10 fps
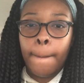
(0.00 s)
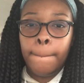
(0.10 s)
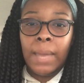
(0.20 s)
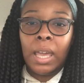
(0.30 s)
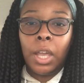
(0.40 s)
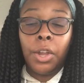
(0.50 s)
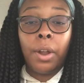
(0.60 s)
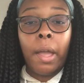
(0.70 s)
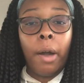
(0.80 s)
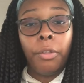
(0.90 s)
making
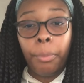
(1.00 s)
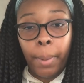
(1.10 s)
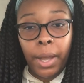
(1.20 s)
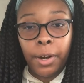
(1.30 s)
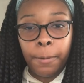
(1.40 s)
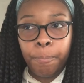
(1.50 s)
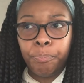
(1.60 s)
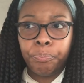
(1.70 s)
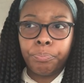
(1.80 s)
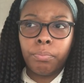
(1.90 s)
your health better
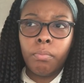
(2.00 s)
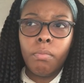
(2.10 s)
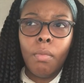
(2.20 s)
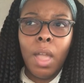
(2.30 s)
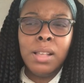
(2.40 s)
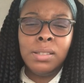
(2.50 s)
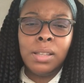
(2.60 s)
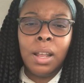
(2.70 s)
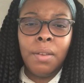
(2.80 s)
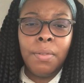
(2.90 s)

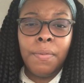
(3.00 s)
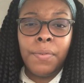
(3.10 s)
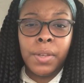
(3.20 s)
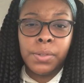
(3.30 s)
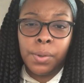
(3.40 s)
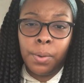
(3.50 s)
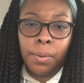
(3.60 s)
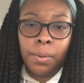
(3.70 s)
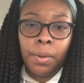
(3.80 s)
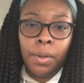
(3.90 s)
instead of the
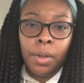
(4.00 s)
physical,